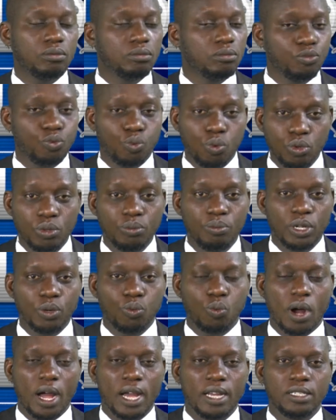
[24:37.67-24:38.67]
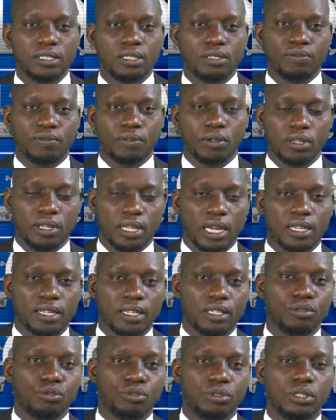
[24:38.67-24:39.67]
wouldn't be wise for that
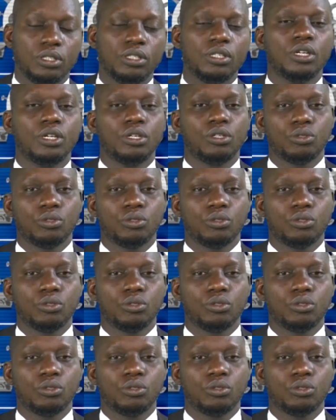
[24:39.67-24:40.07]
country